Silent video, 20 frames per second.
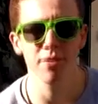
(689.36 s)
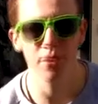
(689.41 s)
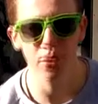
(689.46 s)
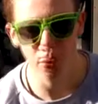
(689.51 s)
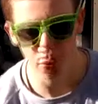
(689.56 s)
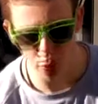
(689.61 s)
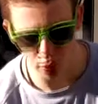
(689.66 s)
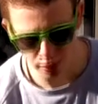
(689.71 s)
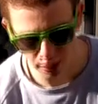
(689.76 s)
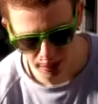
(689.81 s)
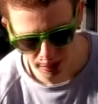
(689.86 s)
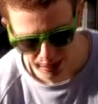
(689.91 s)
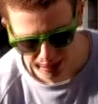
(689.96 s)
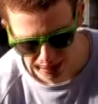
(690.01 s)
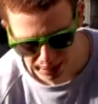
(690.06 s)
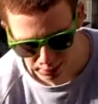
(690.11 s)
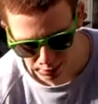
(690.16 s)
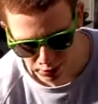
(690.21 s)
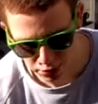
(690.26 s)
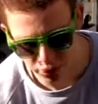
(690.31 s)
you
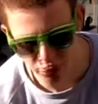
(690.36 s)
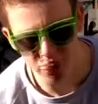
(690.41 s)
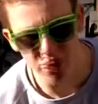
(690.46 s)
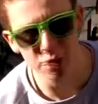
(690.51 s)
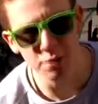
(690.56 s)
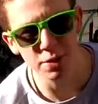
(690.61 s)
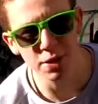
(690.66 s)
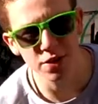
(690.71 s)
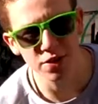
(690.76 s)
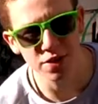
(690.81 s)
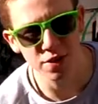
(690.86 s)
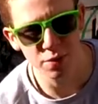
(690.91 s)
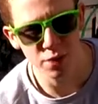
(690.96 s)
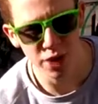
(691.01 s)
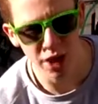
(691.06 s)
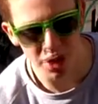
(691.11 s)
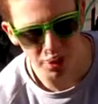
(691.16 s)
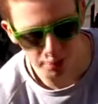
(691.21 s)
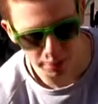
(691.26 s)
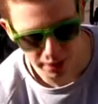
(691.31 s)
like what you see because that would
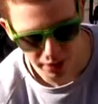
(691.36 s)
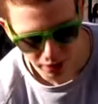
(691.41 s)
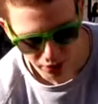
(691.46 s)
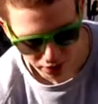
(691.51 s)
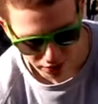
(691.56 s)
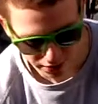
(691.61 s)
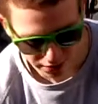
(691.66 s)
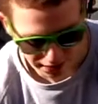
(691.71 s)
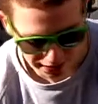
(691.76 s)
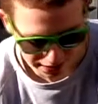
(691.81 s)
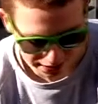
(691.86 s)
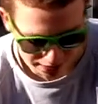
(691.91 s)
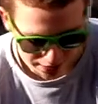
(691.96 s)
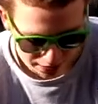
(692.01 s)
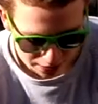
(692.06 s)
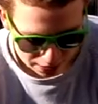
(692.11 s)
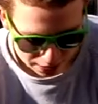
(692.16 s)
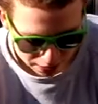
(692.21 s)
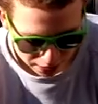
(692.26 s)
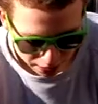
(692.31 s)
help me a lot and
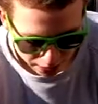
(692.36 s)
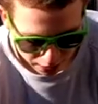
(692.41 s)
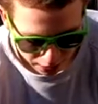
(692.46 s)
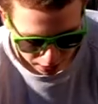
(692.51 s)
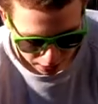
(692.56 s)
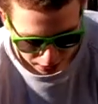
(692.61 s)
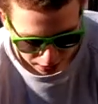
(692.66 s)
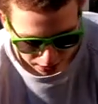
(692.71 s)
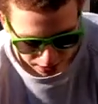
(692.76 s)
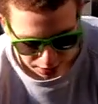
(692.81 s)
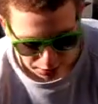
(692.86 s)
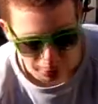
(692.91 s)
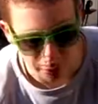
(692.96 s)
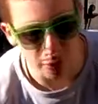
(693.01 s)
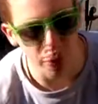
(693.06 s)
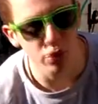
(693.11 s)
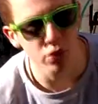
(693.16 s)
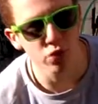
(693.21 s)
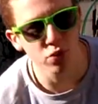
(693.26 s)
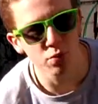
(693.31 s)
uh, yeah we
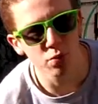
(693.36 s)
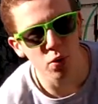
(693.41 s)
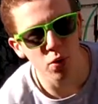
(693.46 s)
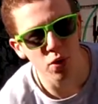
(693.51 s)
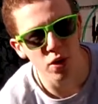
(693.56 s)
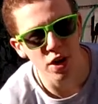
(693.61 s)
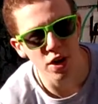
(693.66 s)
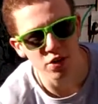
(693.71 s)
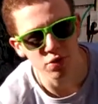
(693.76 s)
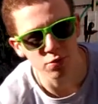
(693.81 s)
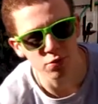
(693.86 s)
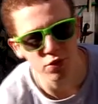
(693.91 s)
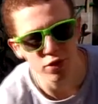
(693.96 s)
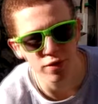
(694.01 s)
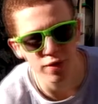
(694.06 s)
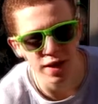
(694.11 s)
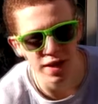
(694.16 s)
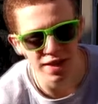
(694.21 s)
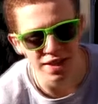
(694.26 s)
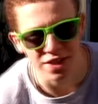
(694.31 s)
could do more awesome
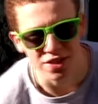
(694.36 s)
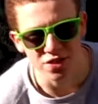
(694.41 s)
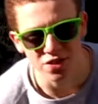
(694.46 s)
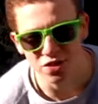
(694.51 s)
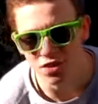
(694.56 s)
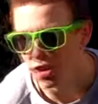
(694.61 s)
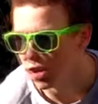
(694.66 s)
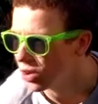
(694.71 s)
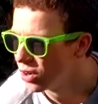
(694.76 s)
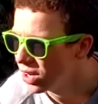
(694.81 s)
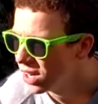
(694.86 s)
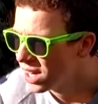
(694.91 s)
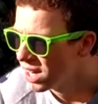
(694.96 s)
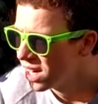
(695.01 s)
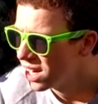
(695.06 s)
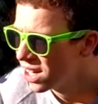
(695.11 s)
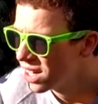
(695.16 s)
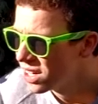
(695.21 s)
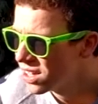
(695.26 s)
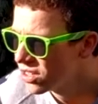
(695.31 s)
stuff like this so
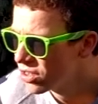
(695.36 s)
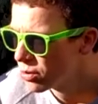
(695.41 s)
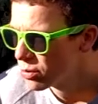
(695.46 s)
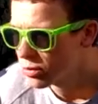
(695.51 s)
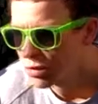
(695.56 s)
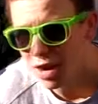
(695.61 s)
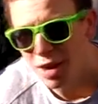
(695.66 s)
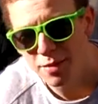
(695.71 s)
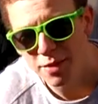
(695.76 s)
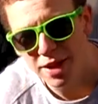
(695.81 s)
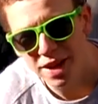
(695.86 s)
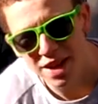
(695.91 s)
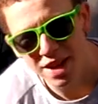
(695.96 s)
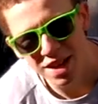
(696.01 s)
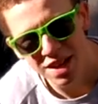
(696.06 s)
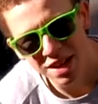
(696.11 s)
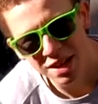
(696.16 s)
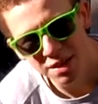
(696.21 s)
subscribe there